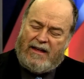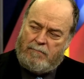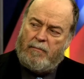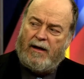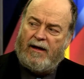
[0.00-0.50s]

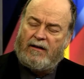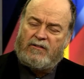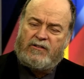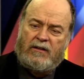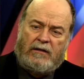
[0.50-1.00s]

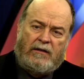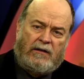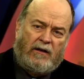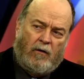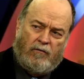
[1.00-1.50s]
impacts
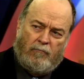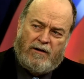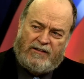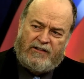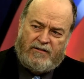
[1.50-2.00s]
over
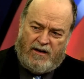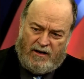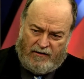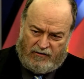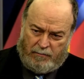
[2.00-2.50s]
recent
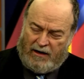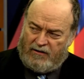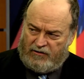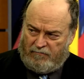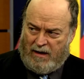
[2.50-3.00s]
years
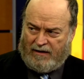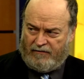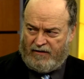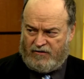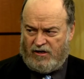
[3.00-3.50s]
because of bad
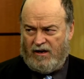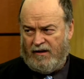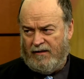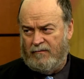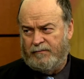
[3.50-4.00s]

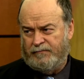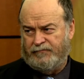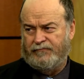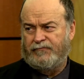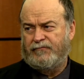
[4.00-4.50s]
officiating.
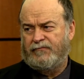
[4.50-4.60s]
Okay, and